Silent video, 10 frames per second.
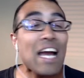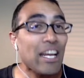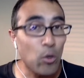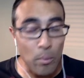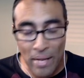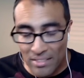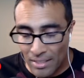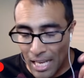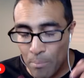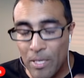I know it makes a
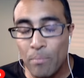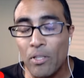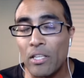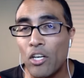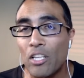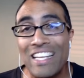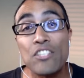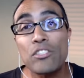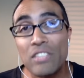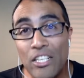lot of people in our
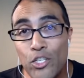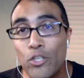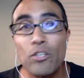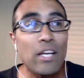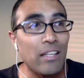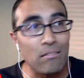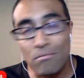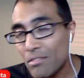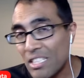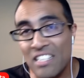legislature and
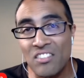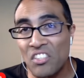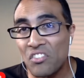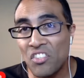citizens